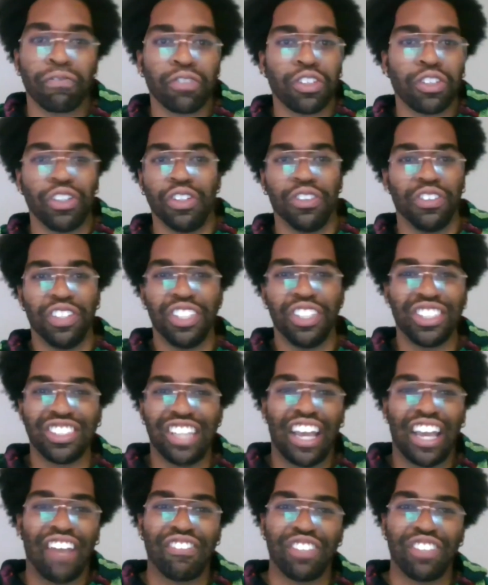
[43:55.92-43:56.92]
The
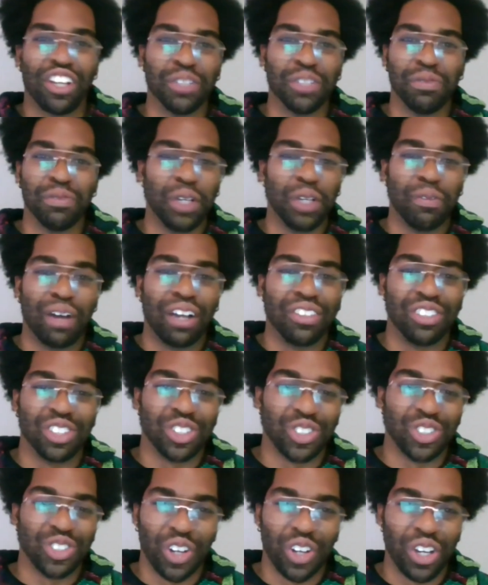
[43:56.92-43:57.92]
staff tells me about
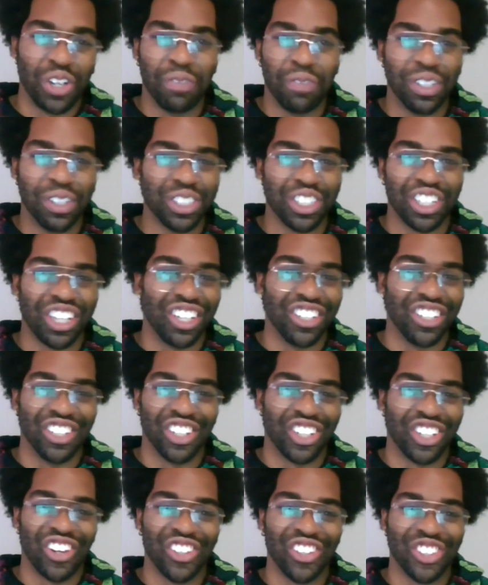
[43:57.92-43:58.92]
Detroit and Michigan and their
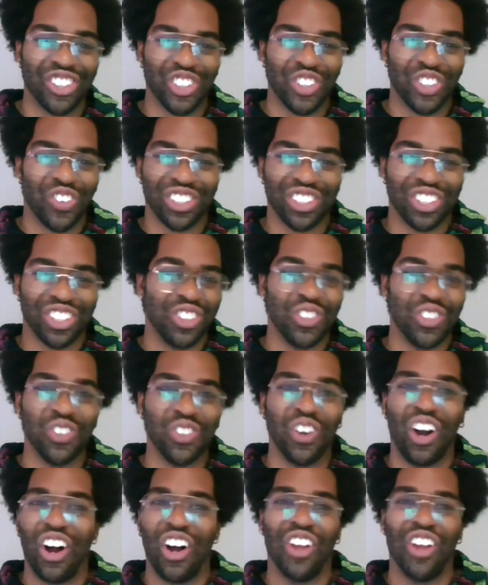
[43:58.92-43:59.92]
culture and what to do
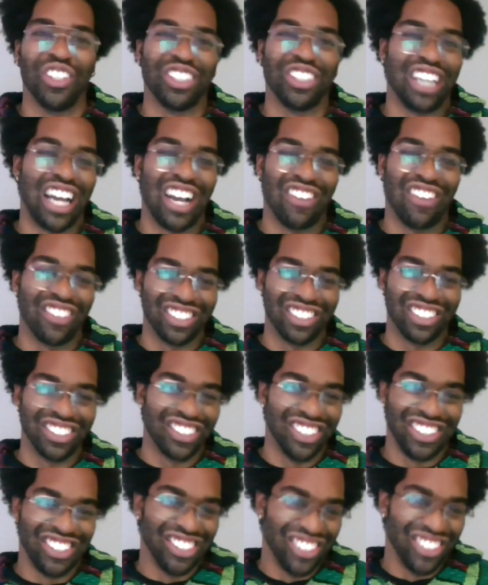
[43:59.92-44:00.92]
all the time because
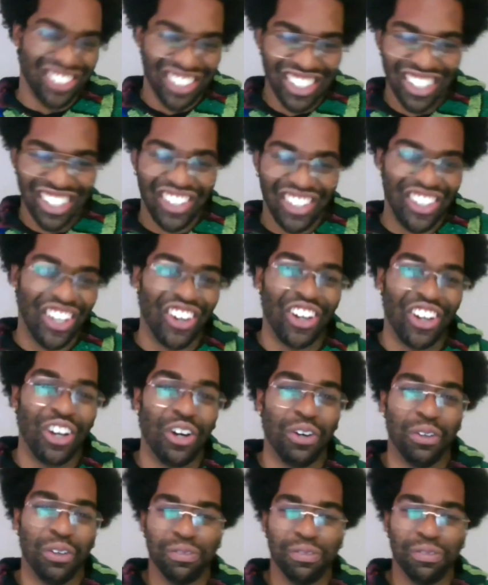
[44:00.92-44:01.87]
this is their home.